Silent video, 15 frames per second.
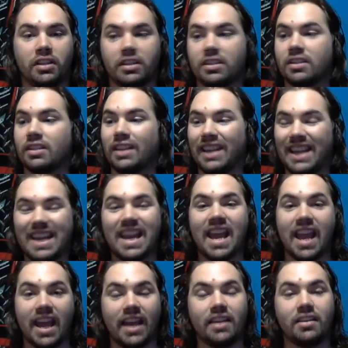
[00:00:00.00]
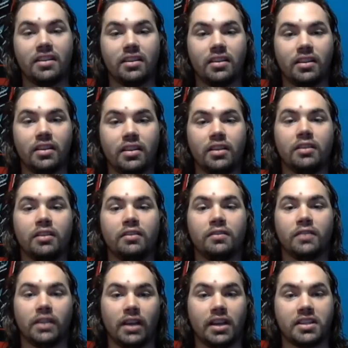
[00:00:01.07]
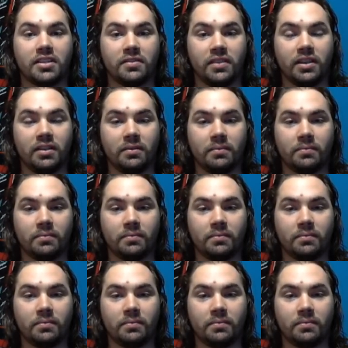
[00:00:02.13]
It's like canned philosophy.